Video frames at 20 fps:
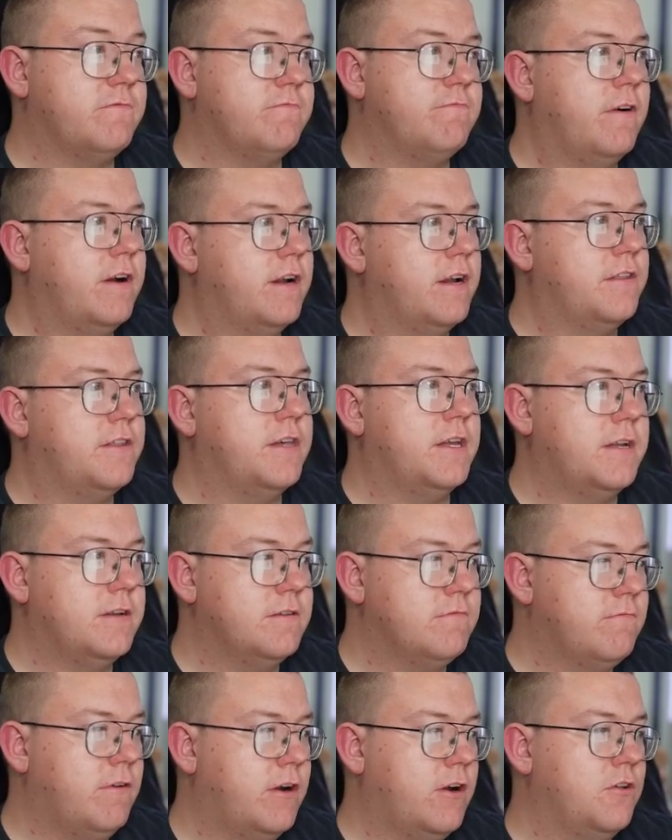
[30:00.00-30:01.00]
I think
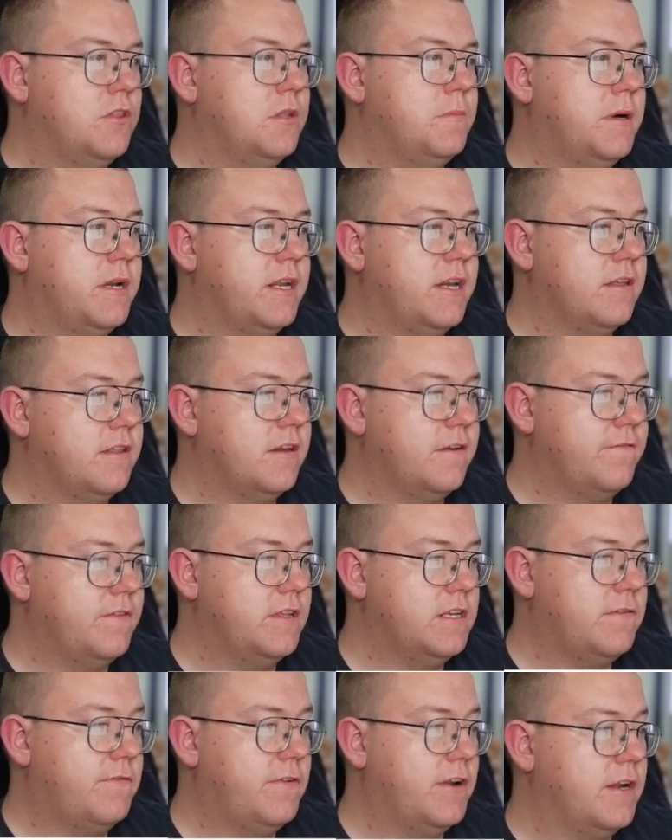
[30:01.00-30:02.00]
right on the money. I think for this
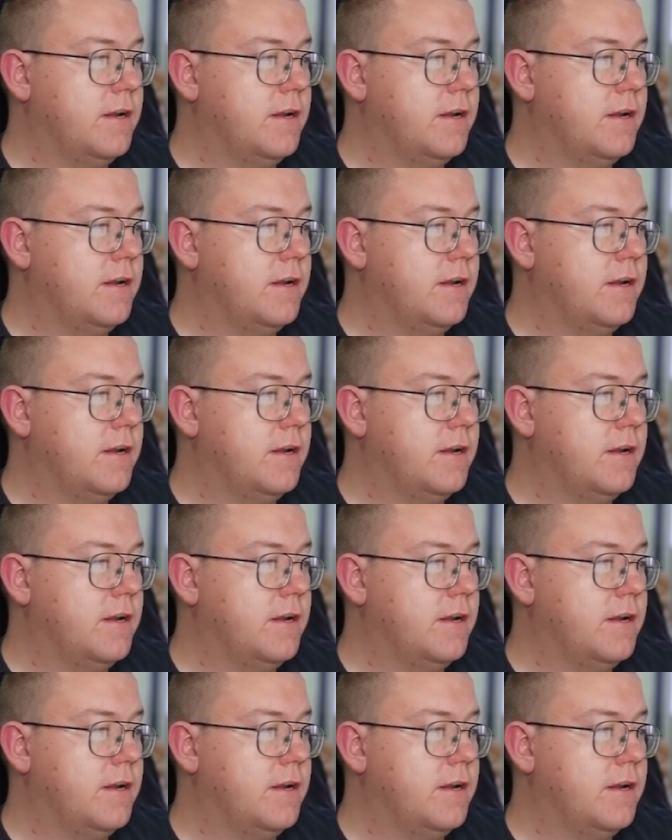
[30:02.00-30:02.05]
figure.